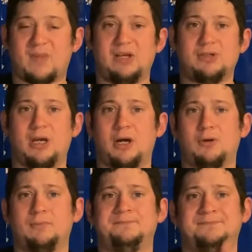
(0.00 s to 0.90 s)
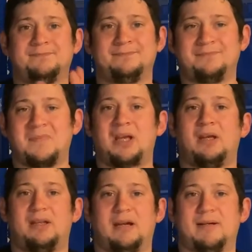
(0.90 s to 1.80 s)
So,
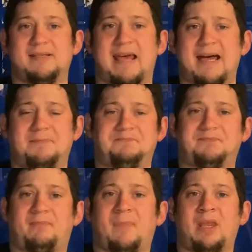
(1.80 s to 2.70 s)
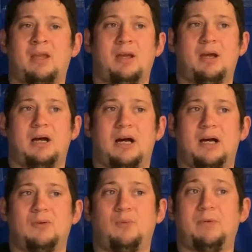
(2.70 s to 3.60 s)
there is that.
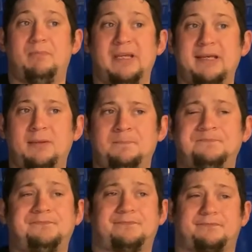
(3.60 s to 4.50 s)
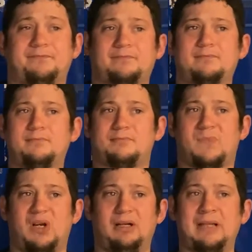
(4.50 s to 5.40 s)
With mead,
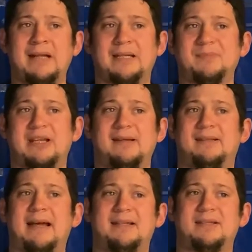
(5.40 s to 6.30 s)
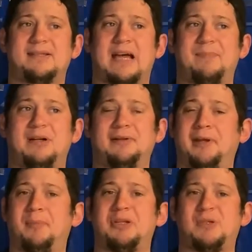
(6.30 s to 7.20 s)
a lot of times I like that to stop a
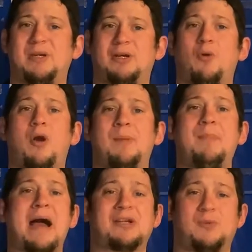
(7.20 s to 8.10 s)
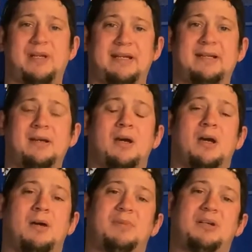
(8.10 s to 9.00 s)
little bit sweeter, or I back sweeten it.
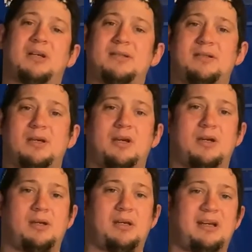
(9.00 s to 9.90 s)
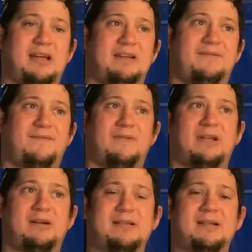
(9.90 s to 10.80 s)
Because if
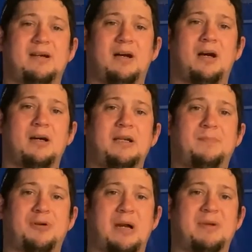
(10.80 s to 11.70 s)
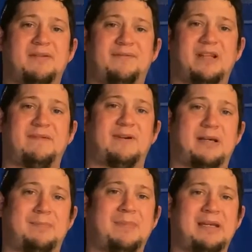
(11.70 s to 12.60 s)
there isn't a honey prominent flavor
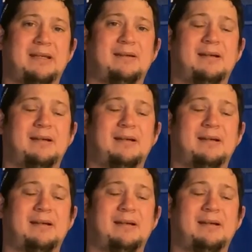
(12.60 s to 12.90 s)
in mead,